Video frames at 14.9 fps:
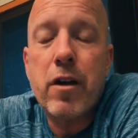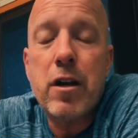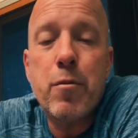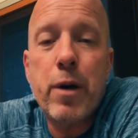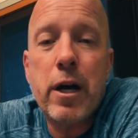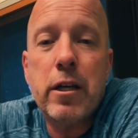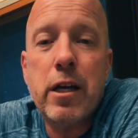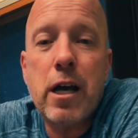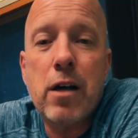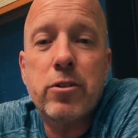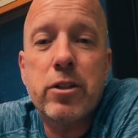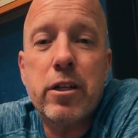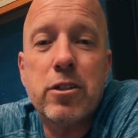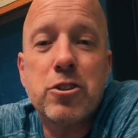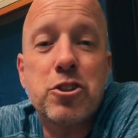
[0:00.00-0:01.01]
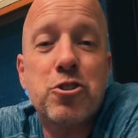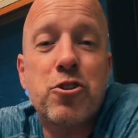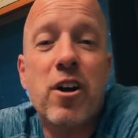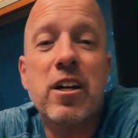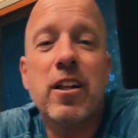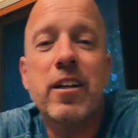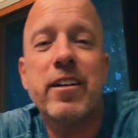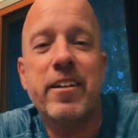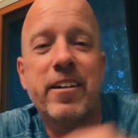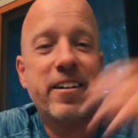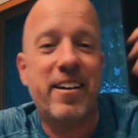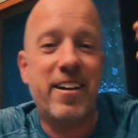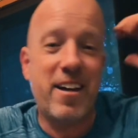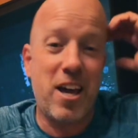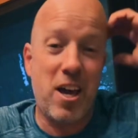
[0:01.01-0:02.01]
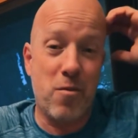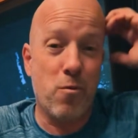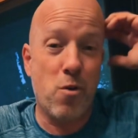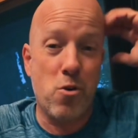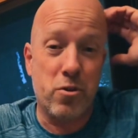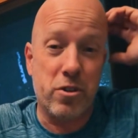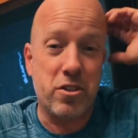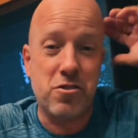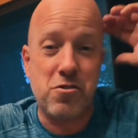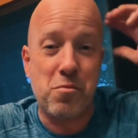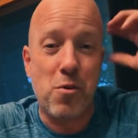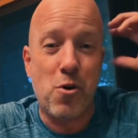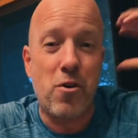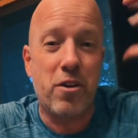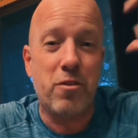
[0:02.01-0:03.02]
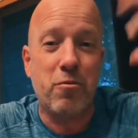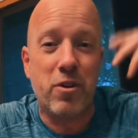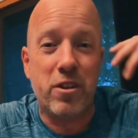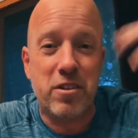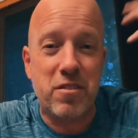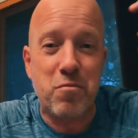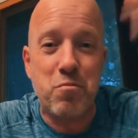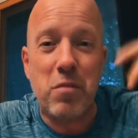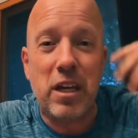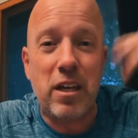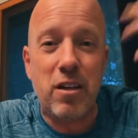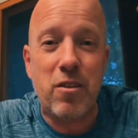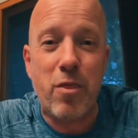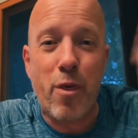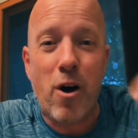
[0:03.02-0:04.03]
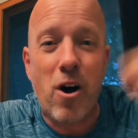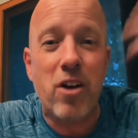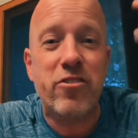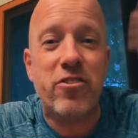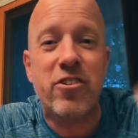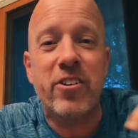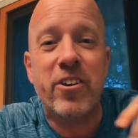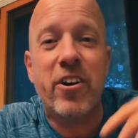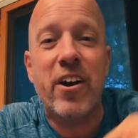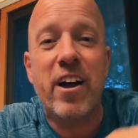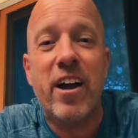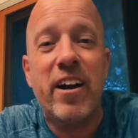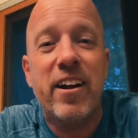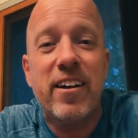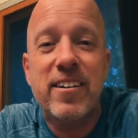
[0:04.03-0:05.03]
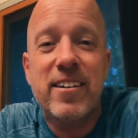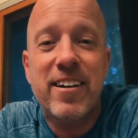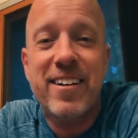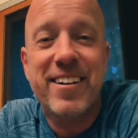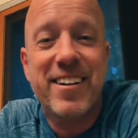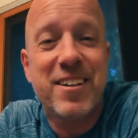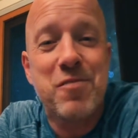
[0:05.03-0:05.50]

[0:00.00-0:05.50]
And if anybody out there is struggling and woke this morning with mean thoughts in their head,